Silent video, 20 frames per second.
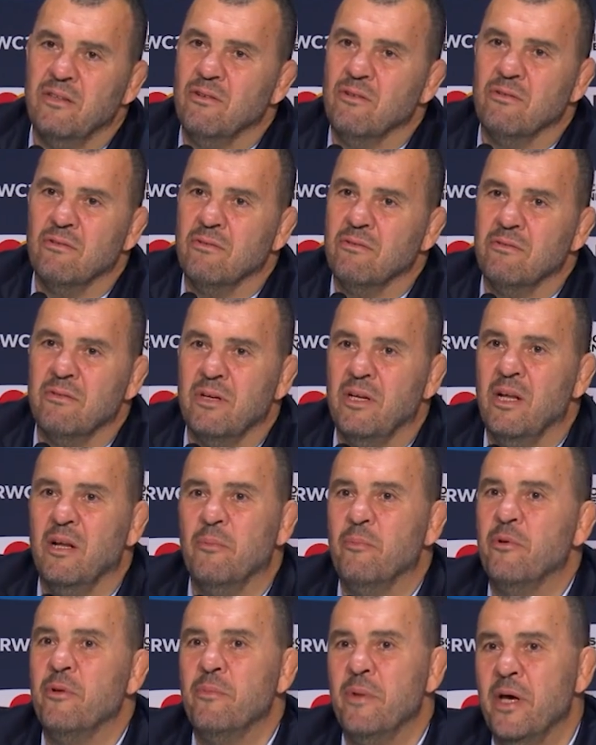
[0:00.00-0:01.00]

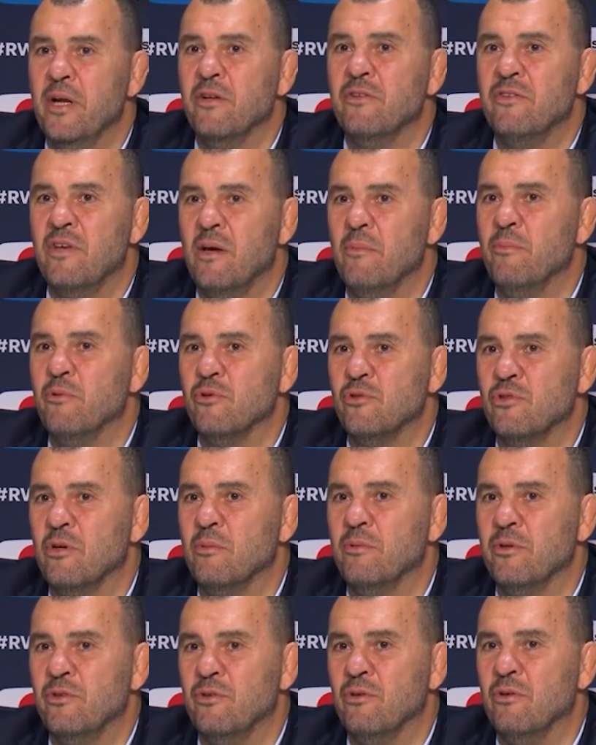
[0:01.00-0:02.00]
refereeing
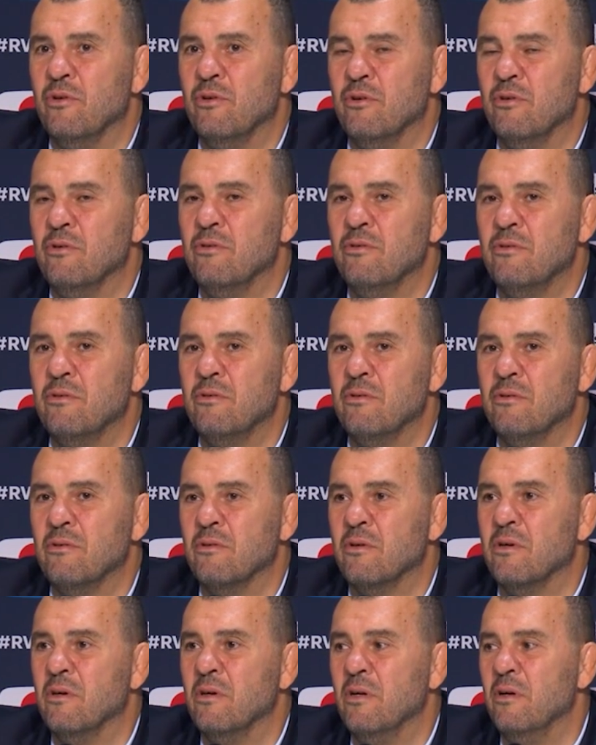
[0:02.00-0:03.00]
decisions that
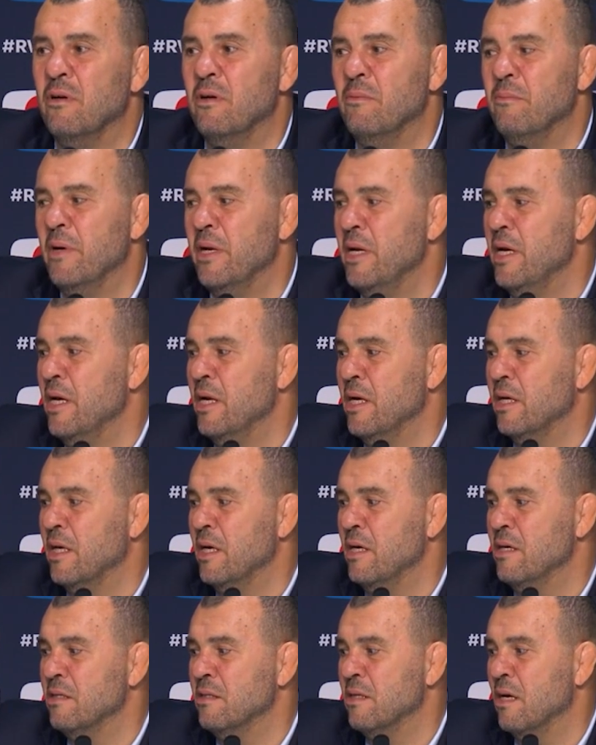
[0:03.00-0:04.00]
were quite
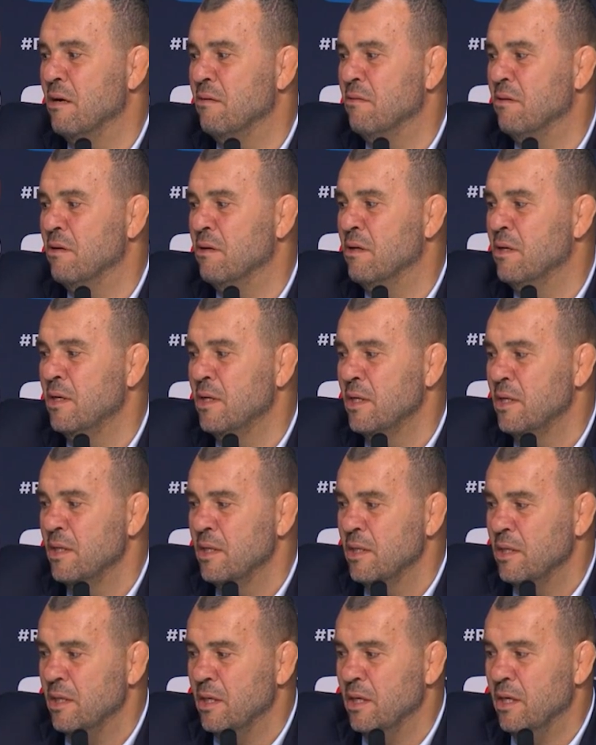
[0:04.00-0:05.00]

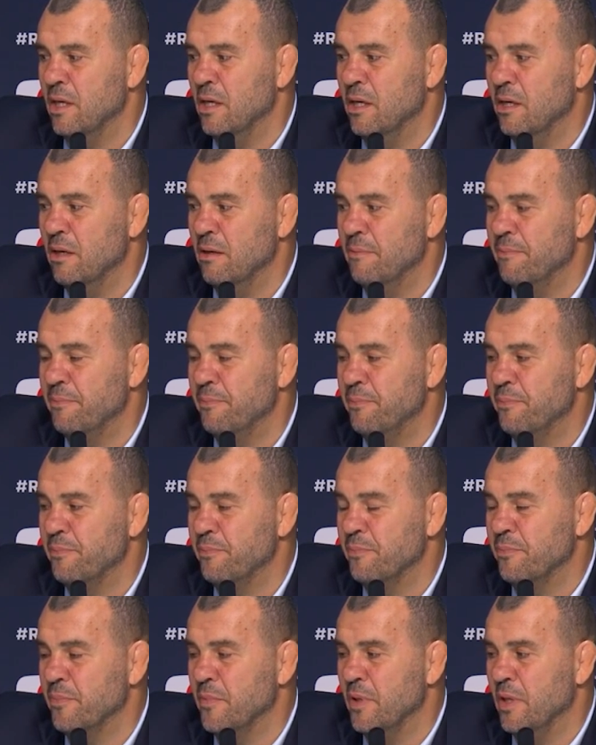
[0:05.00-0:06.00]
severe towards
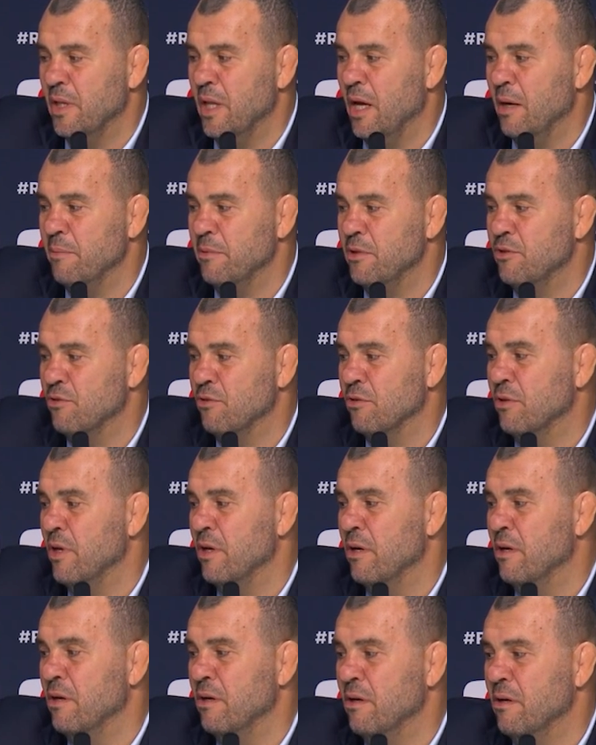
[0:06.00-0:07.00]
Argentina?
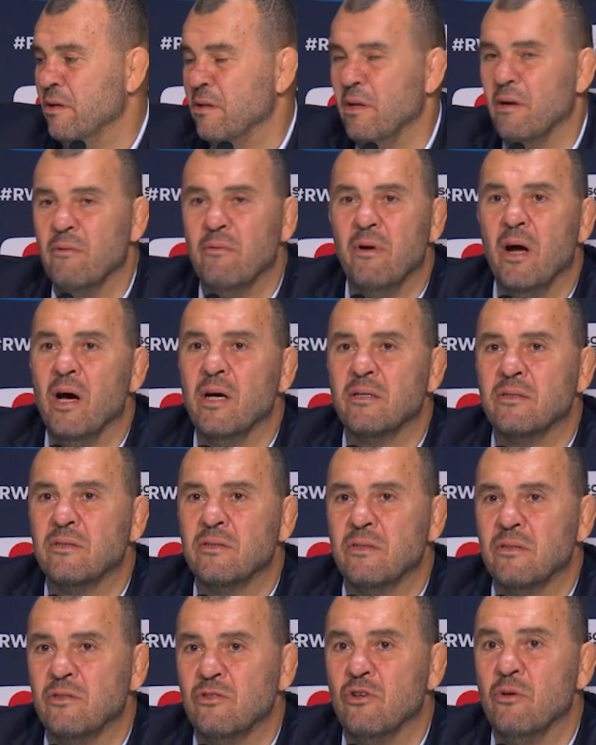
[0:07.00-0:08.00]
Well, yes,
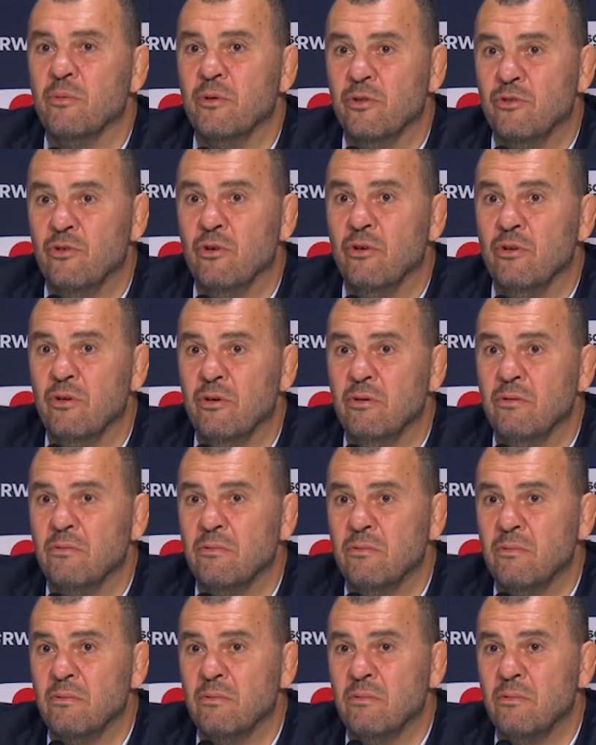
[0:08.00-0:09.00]
actually, I wasn't
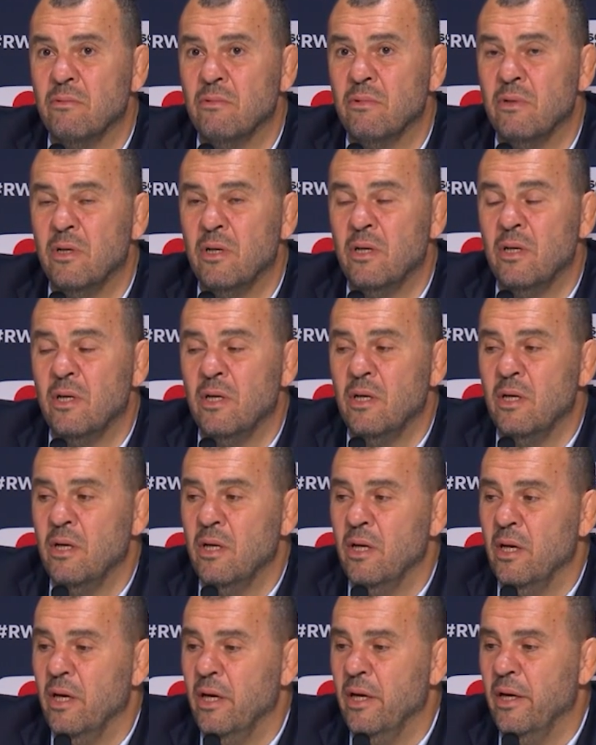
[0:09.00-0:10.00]
very happy with the
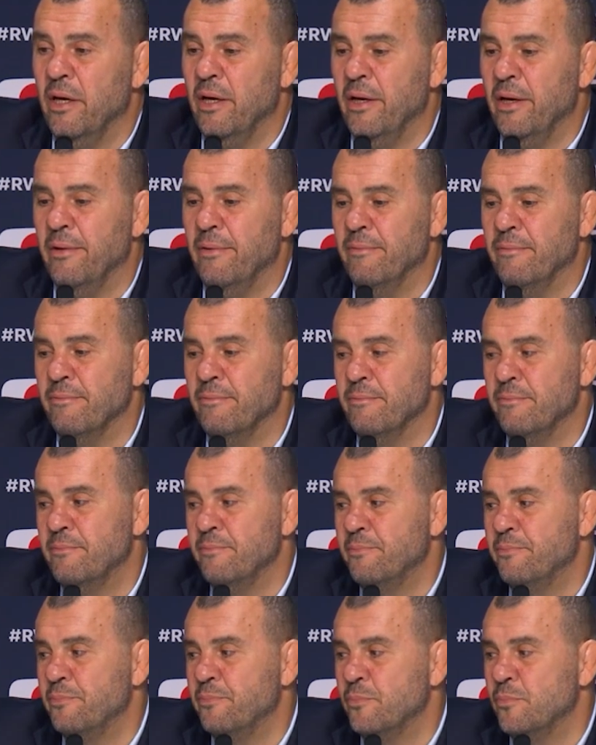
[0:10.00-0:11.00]
refereeing in the first
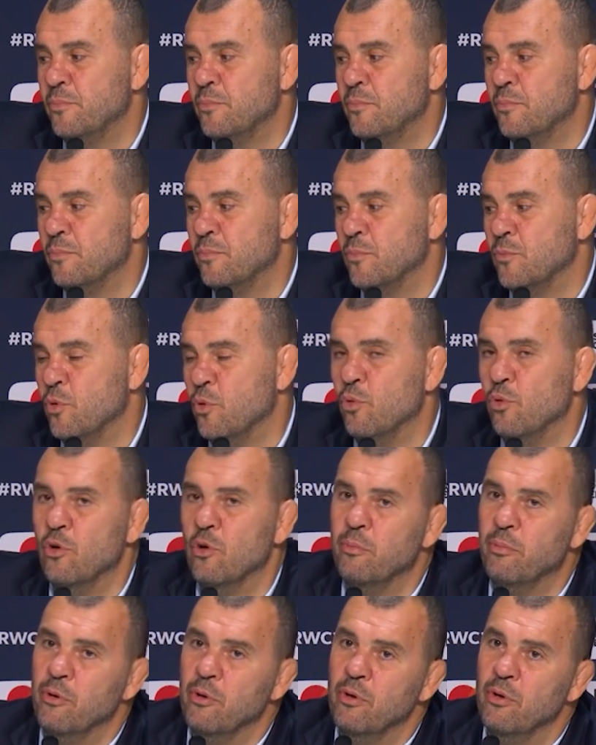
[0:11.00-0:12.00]
half, especially in the
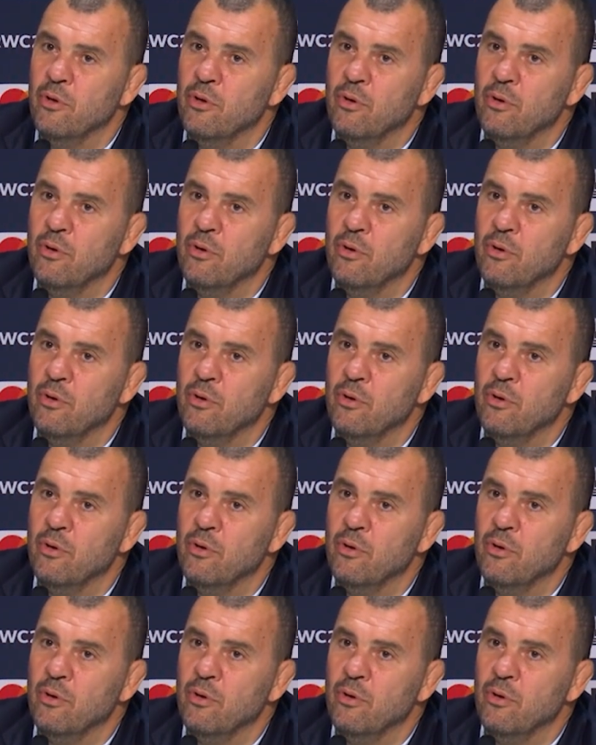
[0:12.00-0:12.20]
rucks.